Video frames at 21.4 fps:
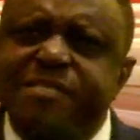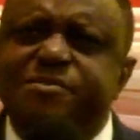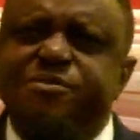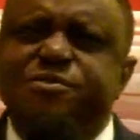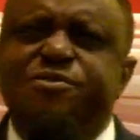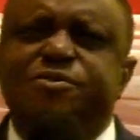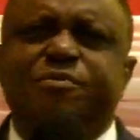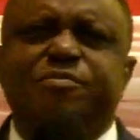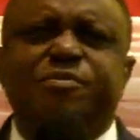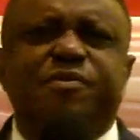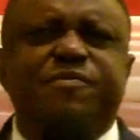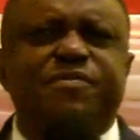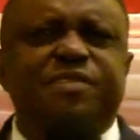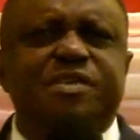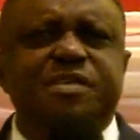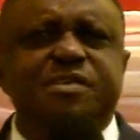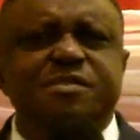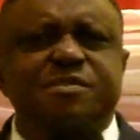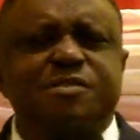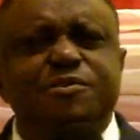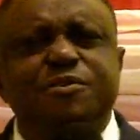at some
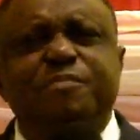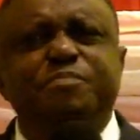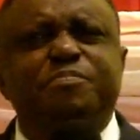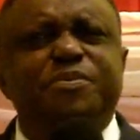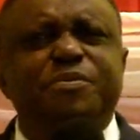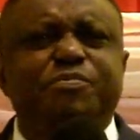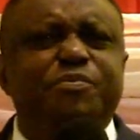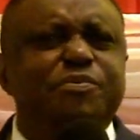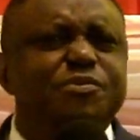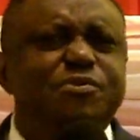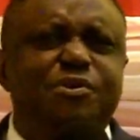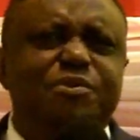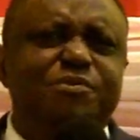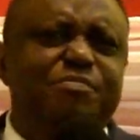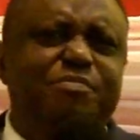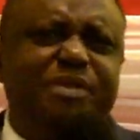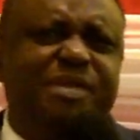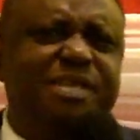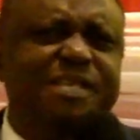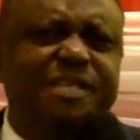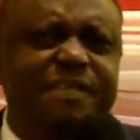people who don't
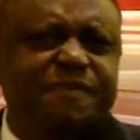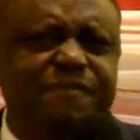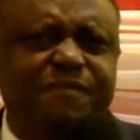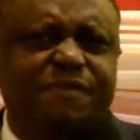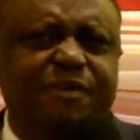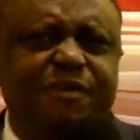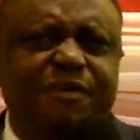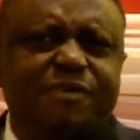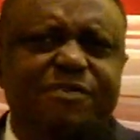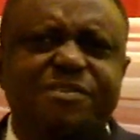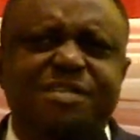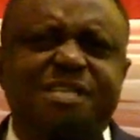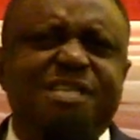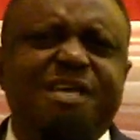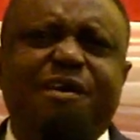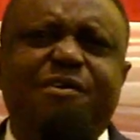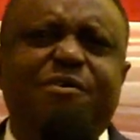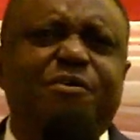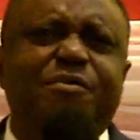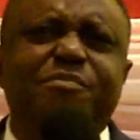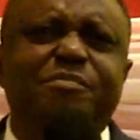believe God, they
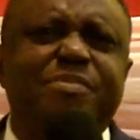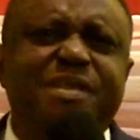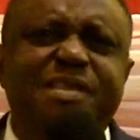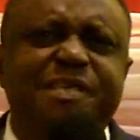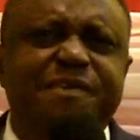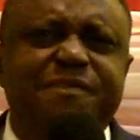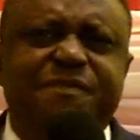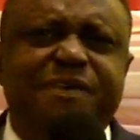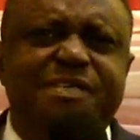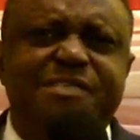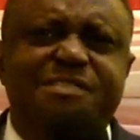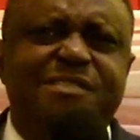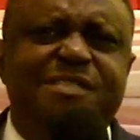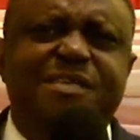are unbelievers,